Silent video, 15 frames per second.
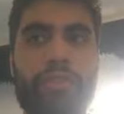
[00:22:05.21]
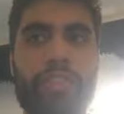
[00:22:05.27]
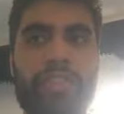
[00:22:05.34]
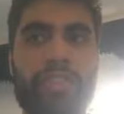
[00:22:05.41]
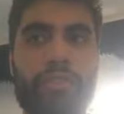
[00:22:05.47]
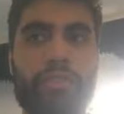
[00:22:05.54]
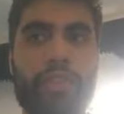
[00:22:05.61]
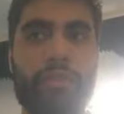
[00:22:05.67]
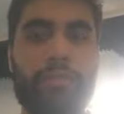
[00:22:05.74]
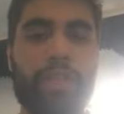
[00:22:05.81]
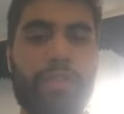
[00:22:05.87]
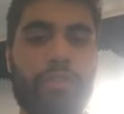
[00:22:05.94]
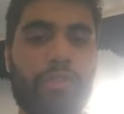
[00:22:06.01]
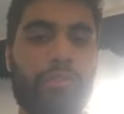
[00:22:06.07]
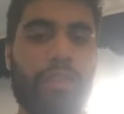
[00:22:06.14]
festival
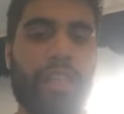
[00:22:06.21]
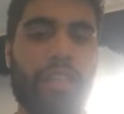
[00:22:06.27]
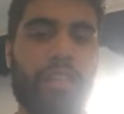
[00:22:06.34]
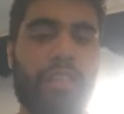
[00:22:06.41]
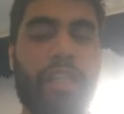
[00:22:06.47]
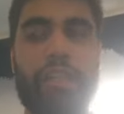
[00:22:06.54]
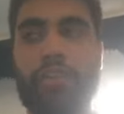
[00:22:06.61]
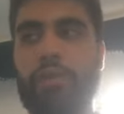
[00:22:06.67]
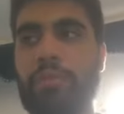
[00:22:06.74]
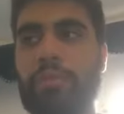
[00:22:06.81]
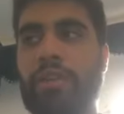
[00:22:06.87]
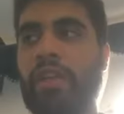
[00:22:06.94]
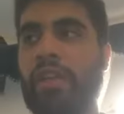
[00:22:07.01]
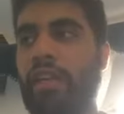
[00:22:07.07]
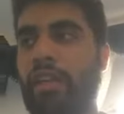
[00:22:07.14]
about the bread. I hope
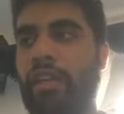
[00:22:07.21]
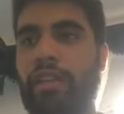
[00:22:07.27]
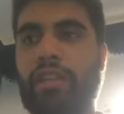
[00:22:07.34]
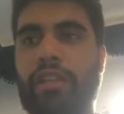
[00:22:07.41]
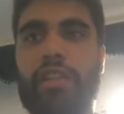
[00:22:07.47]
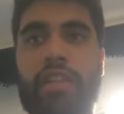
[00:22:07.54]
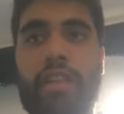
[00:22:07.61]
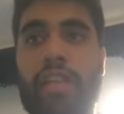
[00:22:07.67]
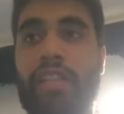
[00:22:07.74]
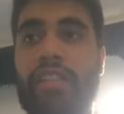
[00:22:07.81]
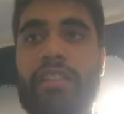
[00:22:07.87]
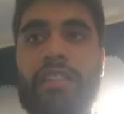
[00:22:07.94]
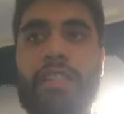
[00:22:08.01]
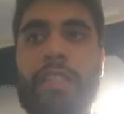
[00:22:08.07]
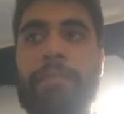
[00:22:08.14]
in the
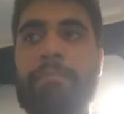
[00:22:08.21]
next